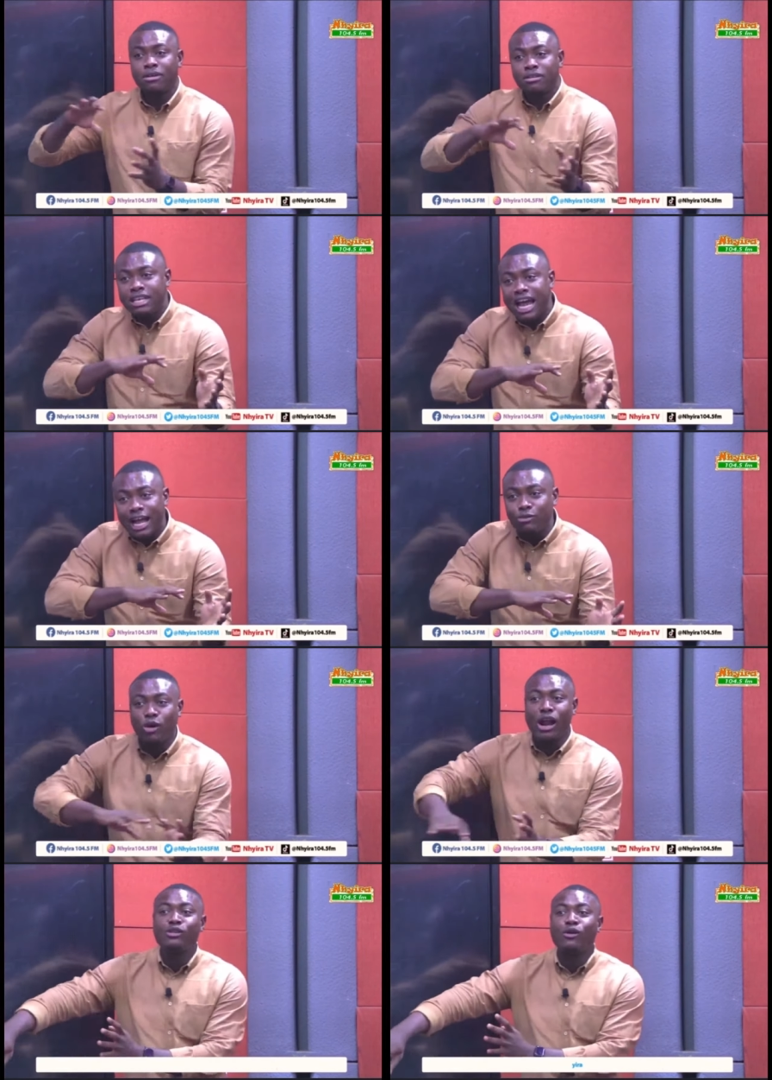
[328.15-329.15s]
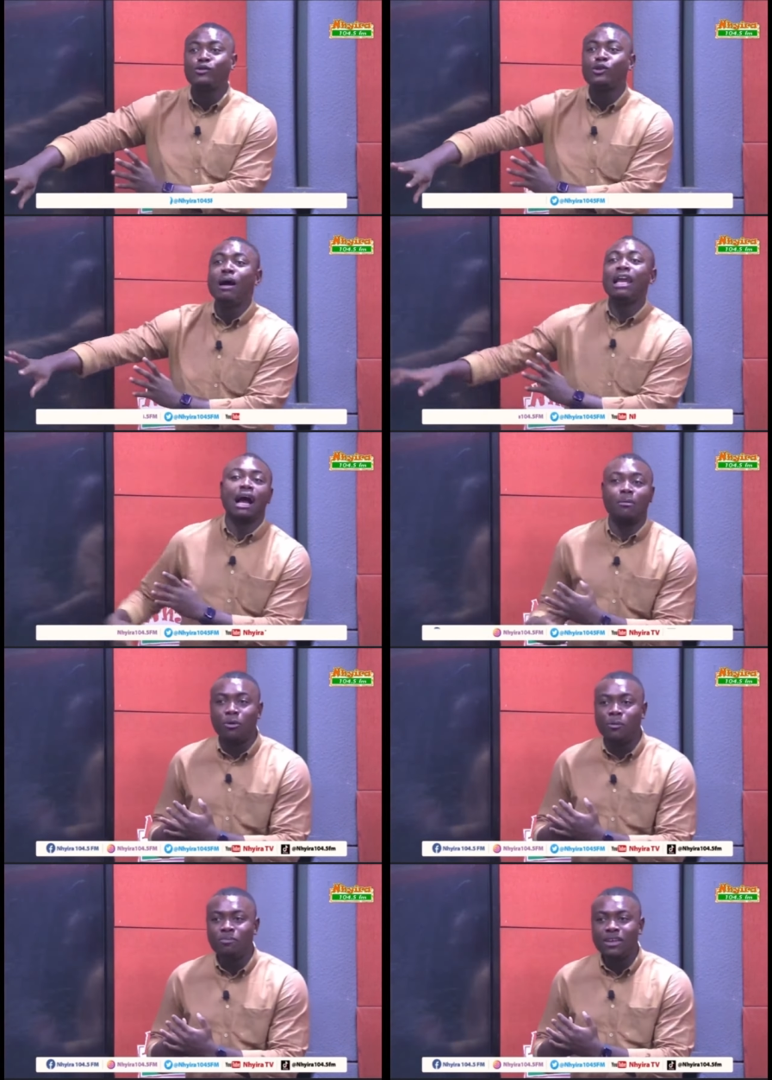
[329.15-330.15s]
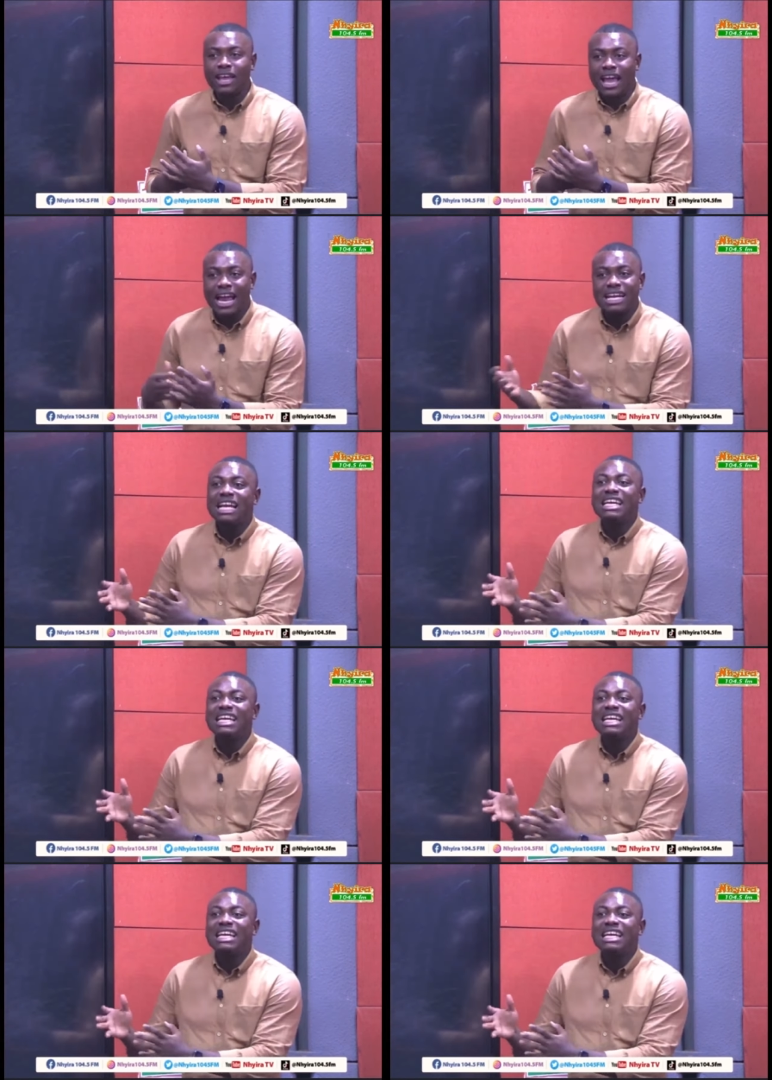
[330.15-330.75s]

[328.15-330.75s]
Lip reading: the entourage of Jude Bellingham, and then the